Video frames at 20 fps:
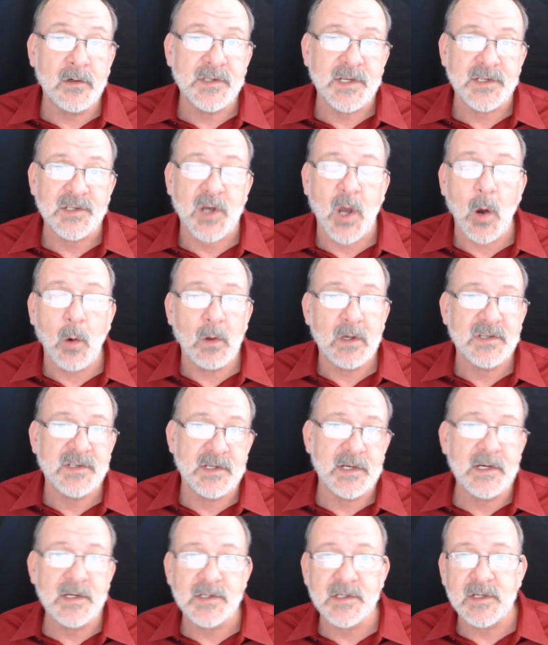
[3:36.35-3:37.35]
that says
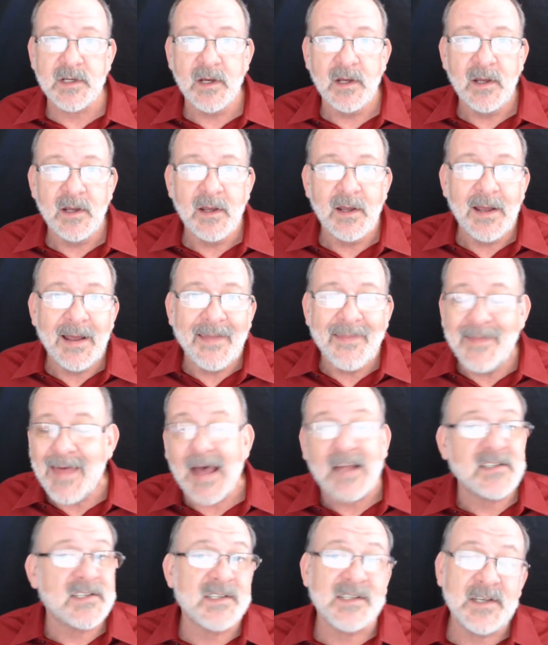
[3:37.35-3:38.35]
coexist,
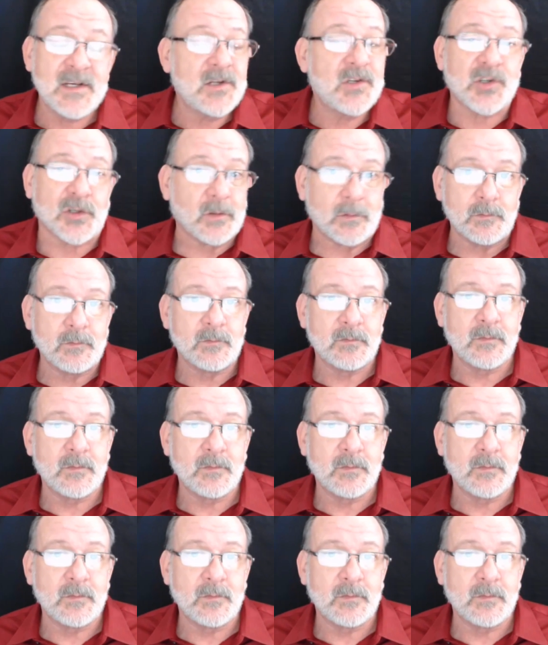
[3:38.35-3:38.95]
that's a sigil.